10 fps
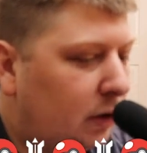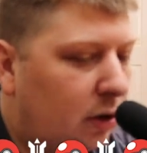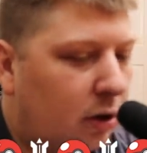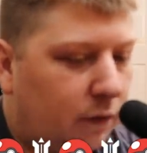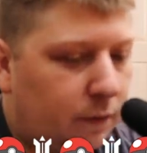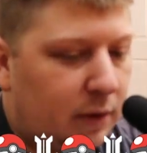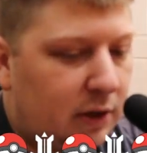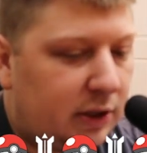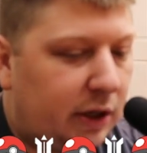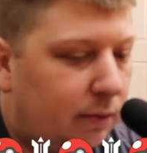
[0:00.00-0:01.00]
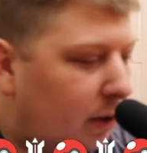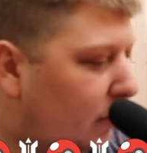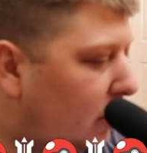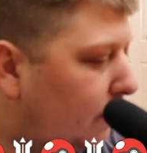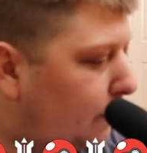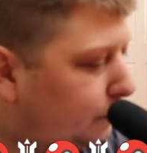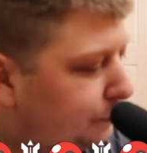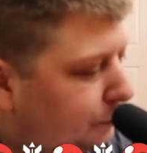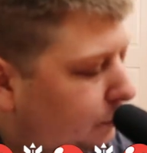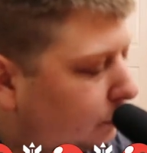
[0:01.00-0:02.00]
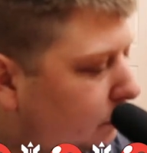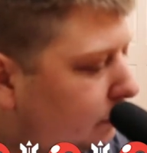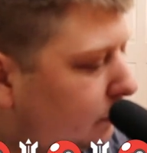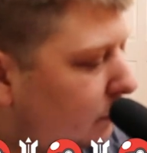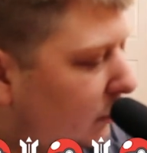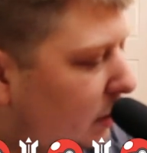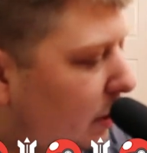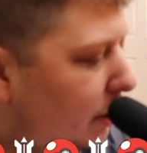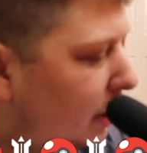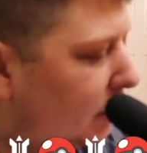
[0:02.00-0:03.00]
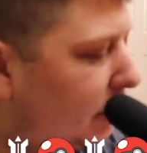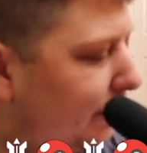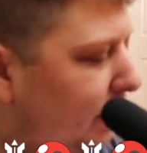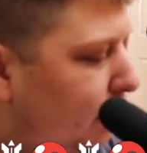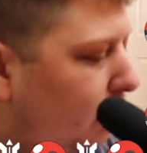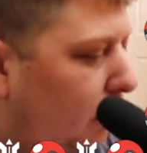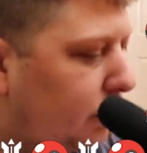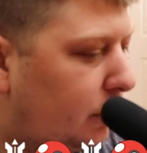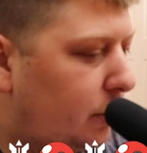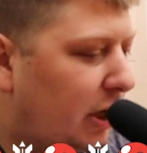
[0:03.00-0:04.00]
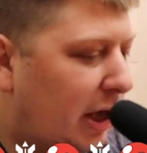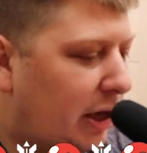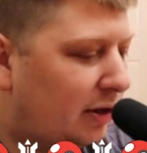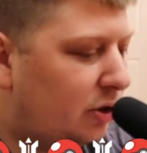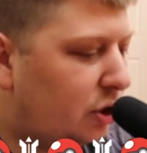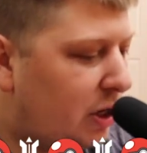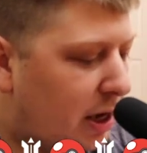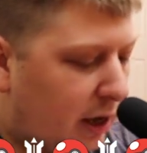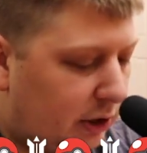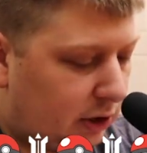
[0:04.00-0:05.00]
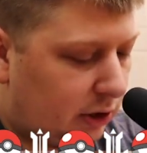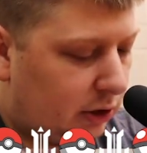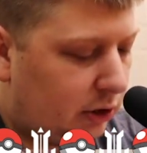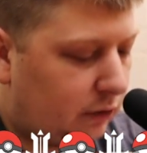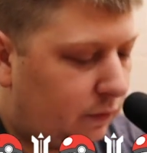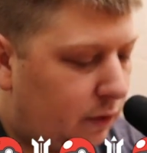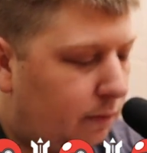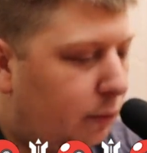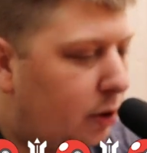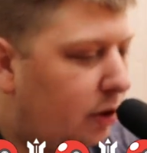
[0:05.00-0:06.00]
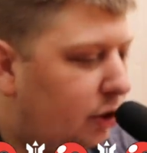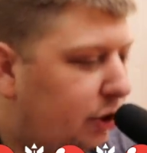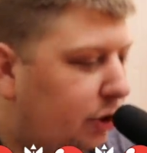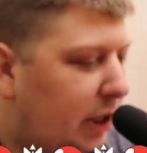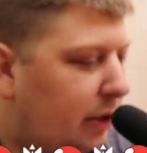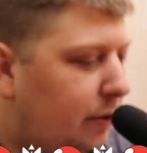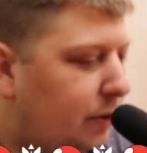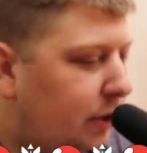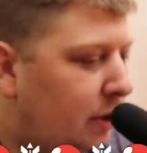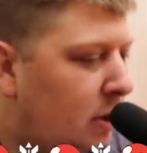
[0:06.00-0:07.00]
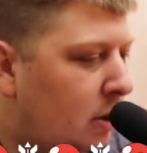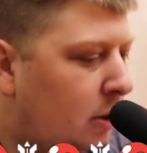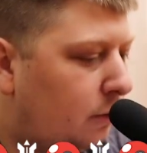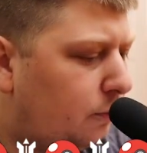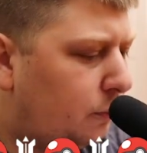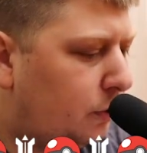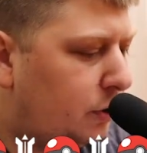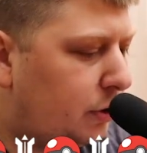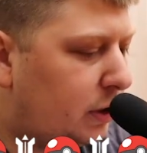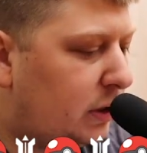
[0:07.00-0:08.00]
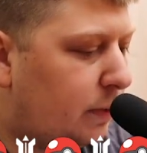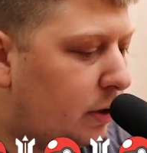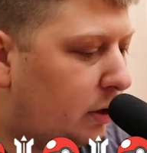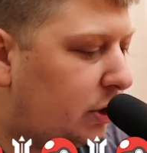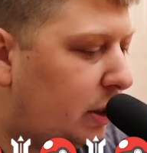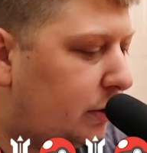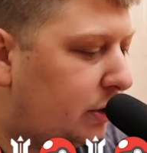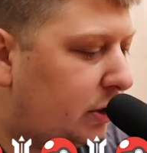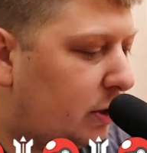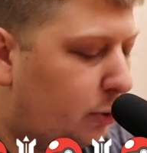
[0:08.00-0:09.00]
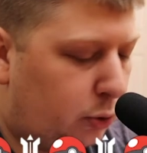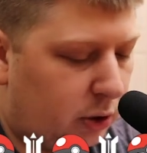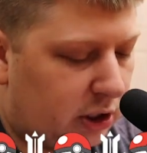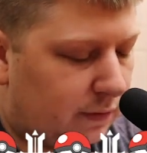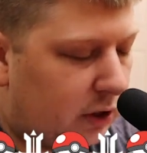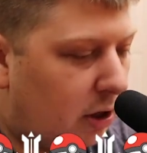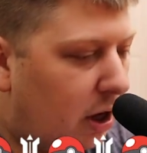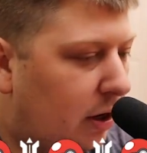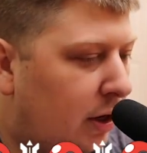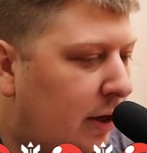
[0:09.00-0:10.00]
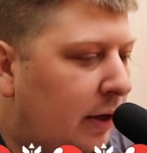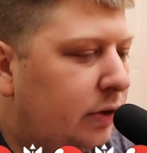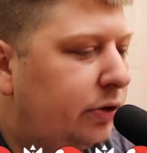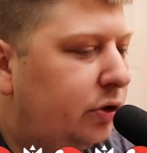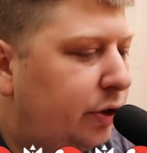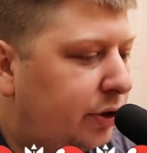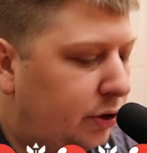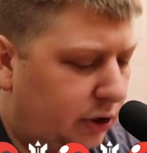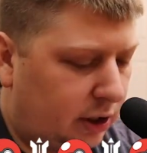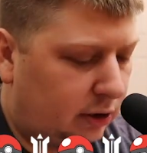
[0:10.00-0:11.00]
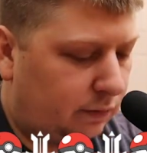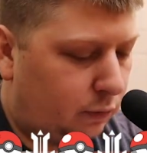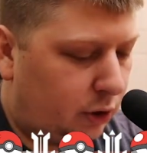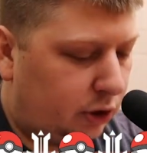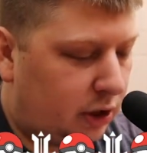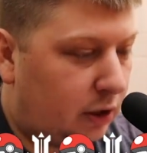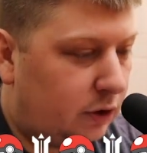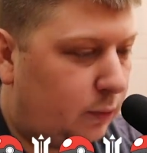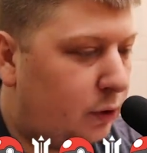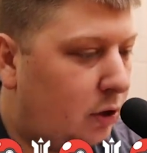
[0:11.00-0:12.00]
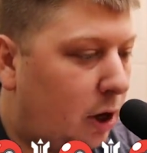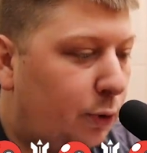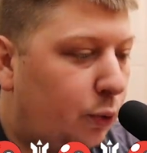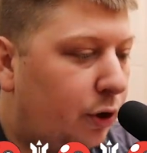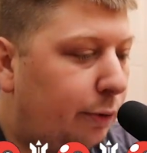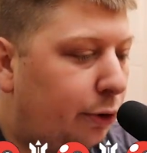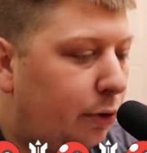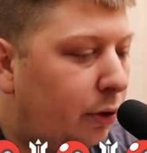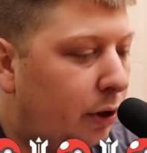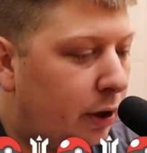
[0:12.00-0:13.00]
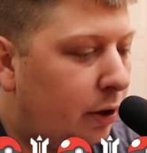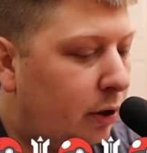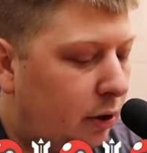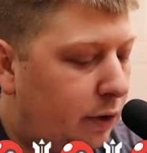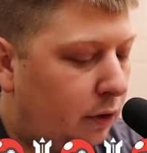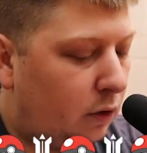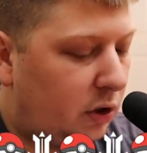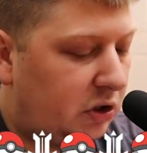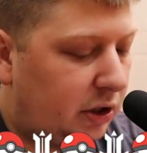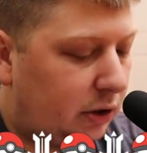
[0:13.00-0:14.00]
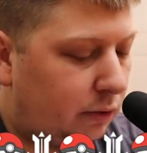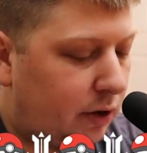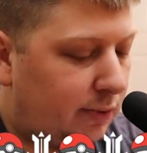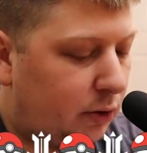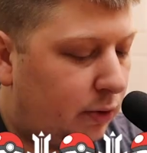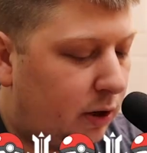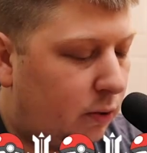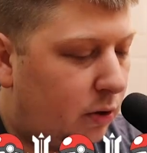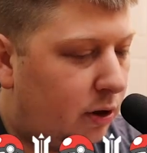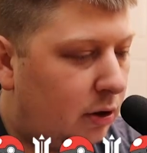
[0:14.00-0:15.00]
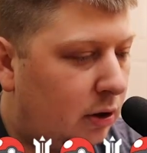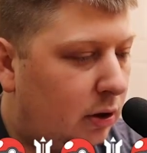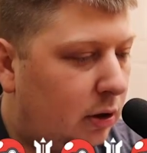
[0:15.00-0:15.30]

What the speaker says: card from that set, in my opinion. All right, next up is a Charizard GX. This is from Burning Shadows. Pretty sure that's the Burning Shadows set symbol 2017. Yeah. So this is a Charizard GX from Burning Shadows. Pretty common one to pull. Nothing crazy like the Rainbow Rare one,